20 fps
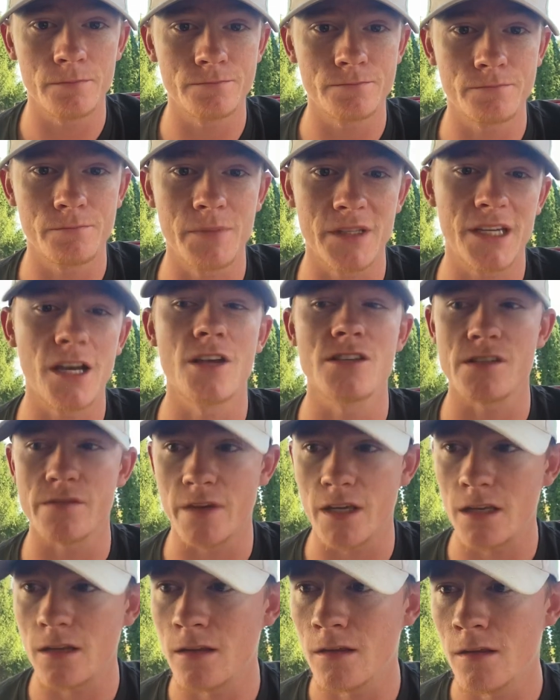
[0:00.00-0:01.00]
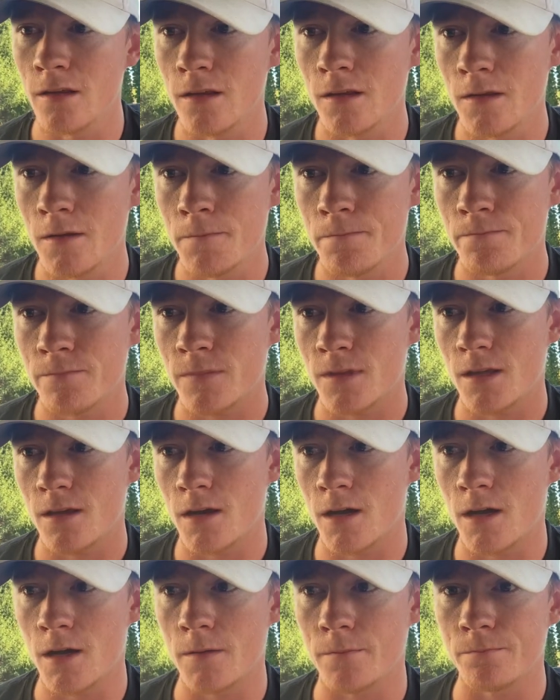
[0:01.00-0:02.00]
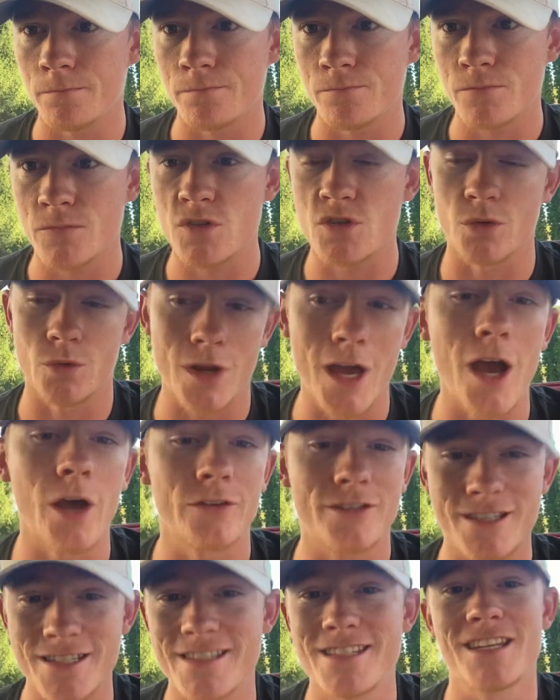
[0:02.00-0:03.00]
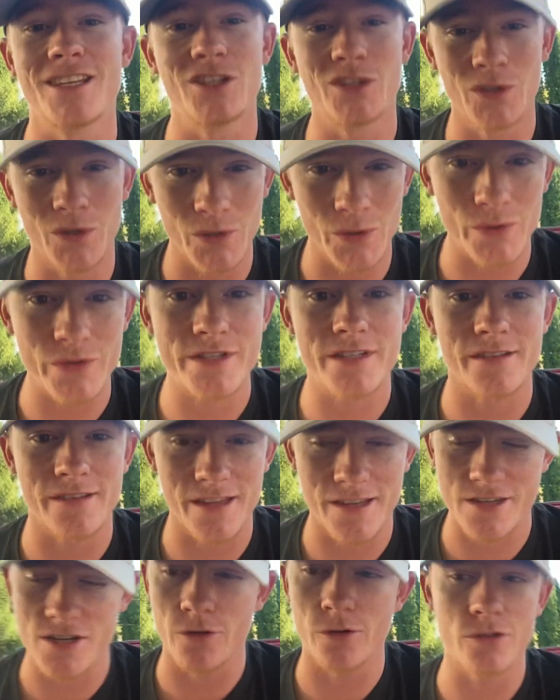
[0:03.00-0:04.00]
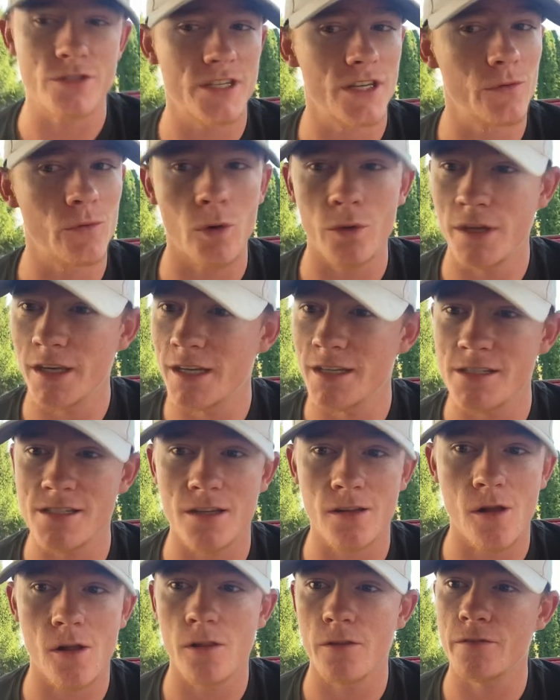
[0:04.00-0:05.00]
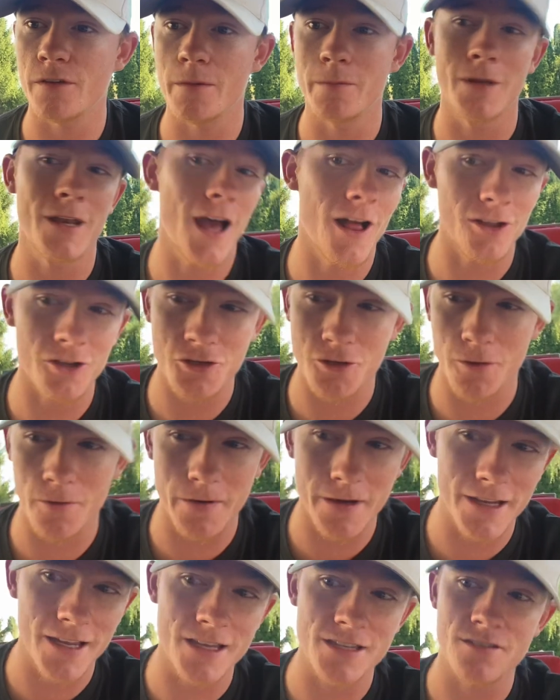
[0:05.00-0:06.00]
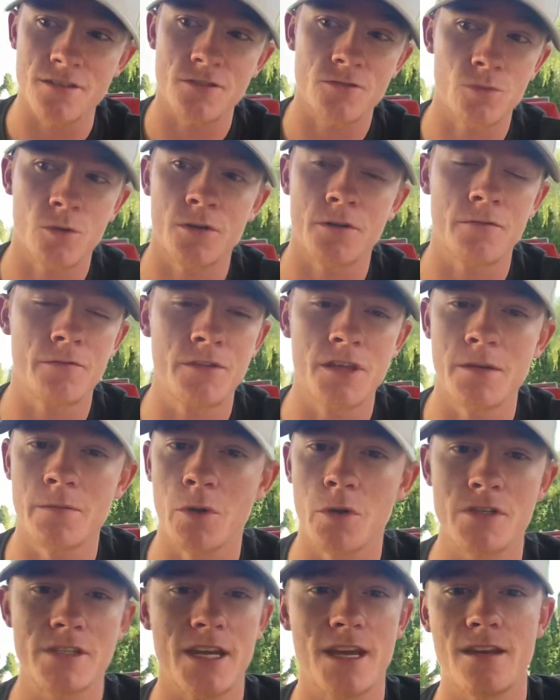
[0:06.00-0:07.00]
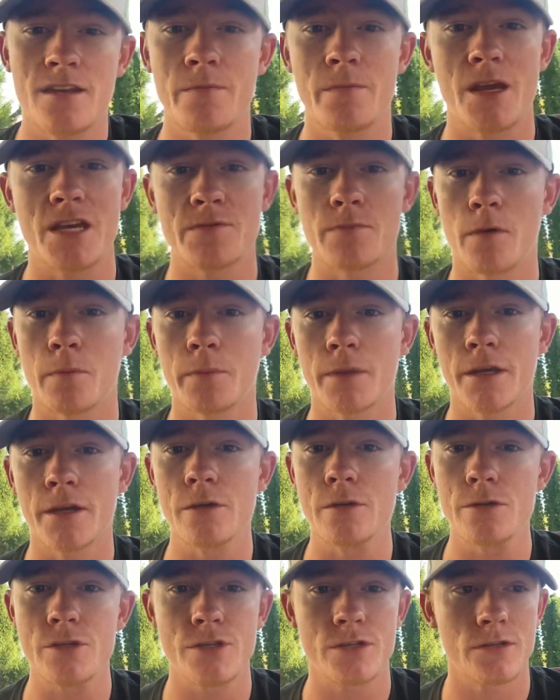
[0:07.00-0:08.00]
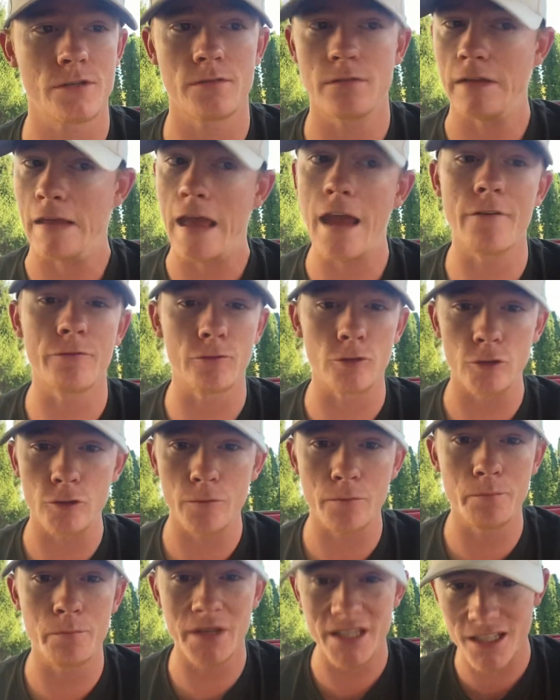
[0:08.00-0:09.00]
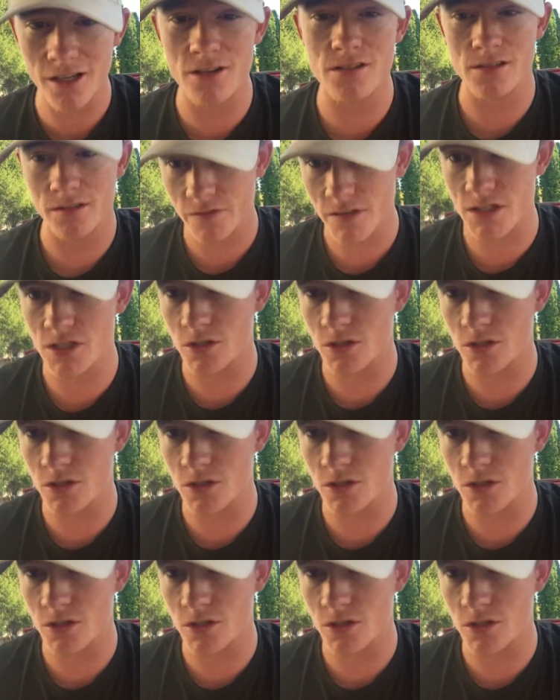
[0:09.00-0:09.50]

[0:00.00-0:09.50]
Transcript: because of it. So now, since he used the steroids, he won't get into the Hall of Fame. And Alex Rodriguez is one of the most hated baseball players ever because of his